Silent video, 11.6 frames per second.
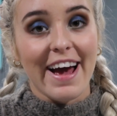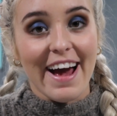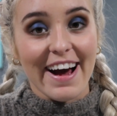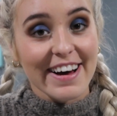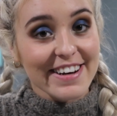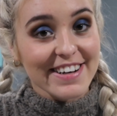
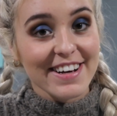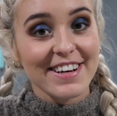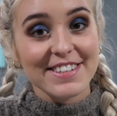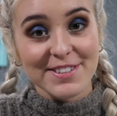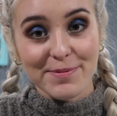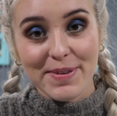add
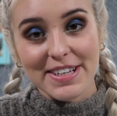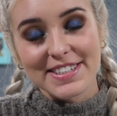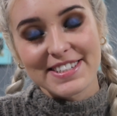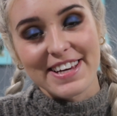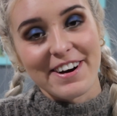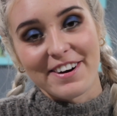some
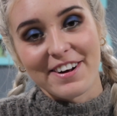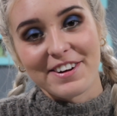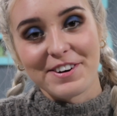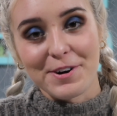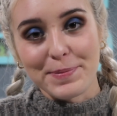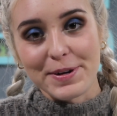mascara,
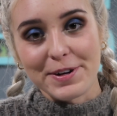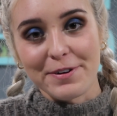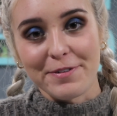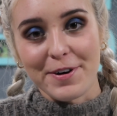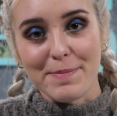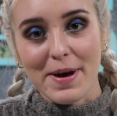and I'll be
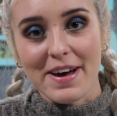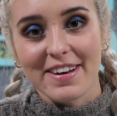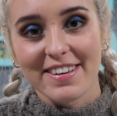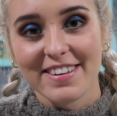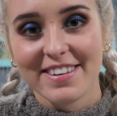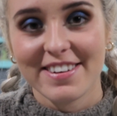right
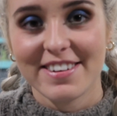back.